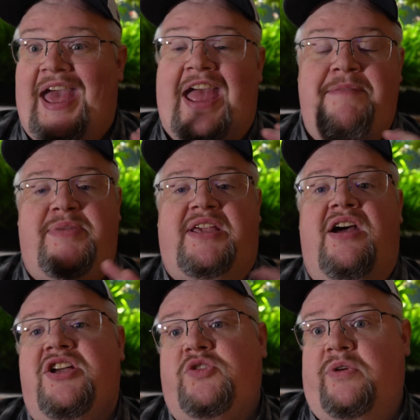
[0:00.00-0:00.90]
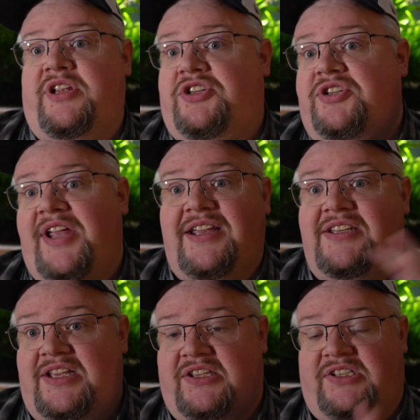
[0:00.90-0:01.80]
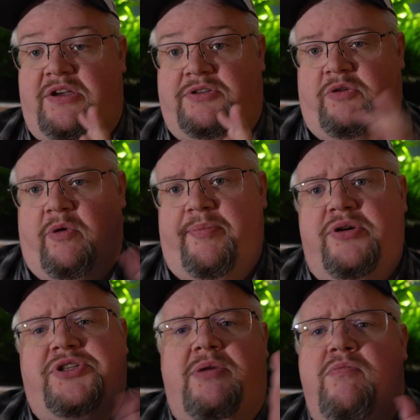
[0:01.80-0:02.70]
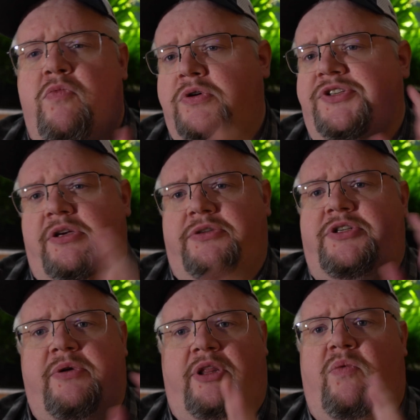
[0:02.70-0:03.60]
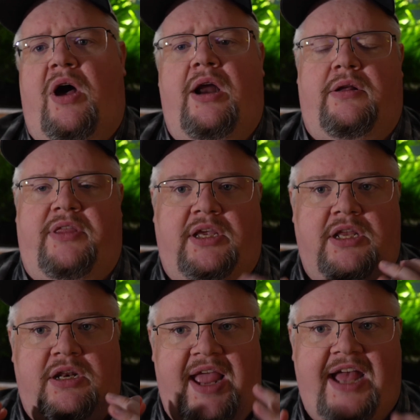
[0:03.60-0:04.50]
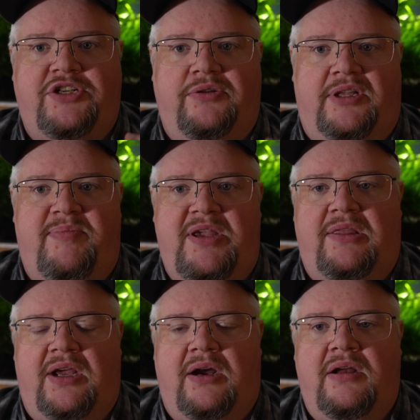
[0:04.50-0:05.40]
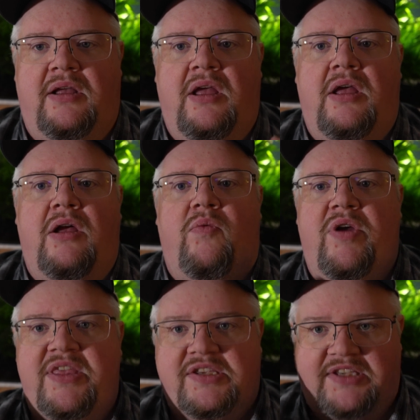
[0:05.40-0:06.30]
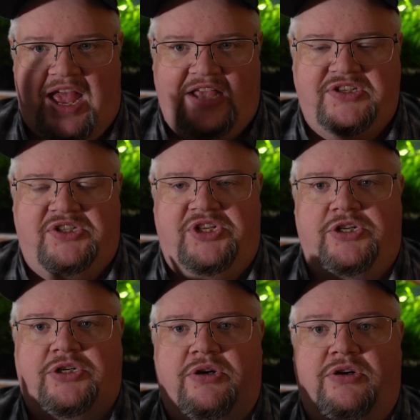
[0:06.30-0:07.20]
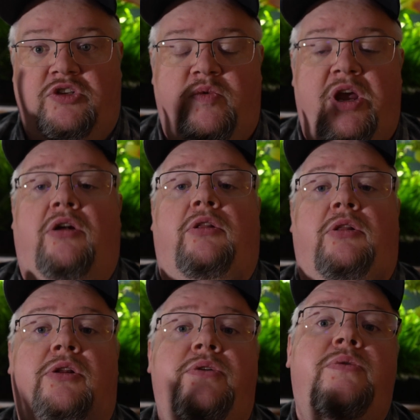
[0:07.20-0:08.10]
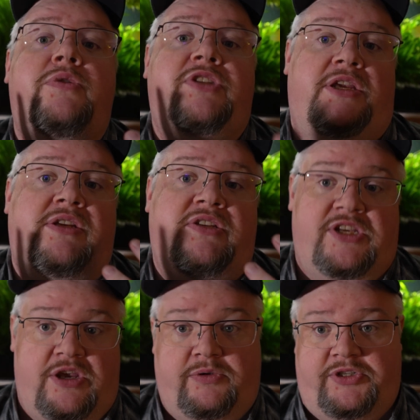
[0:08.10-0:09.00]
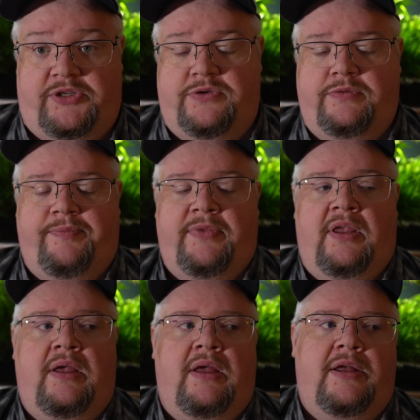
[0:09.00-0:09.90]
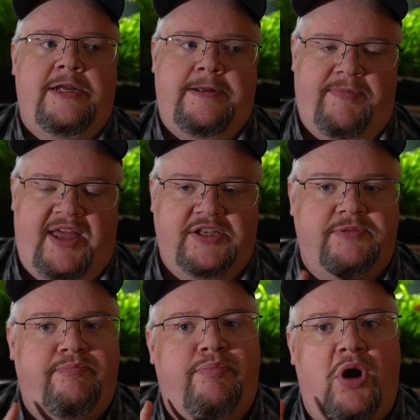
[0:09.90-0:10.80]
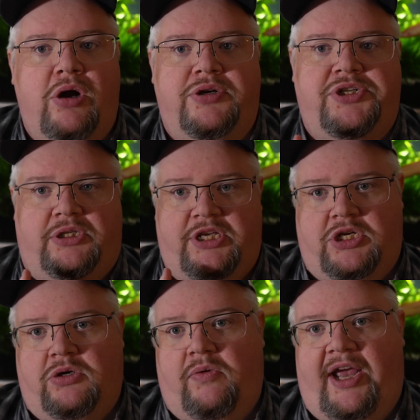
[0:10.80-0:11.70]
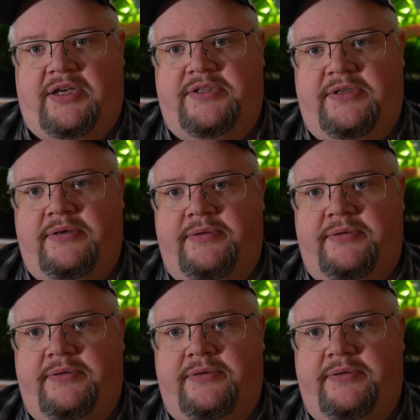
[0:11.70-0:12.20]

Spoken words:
And because we're injecting CO2, we're pushing more CO2 into the water than can naturally be there. When this gas exchange occurs, we are losing CO2. That is partially correct.